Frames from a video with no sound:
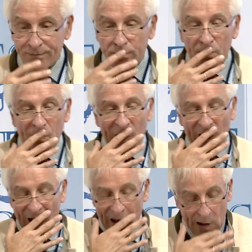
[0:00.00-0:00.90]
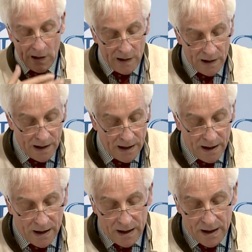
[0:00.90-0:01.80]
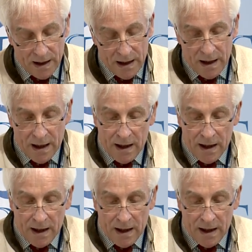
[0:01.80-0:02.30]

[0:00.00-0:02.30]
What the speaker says: (no one is talking)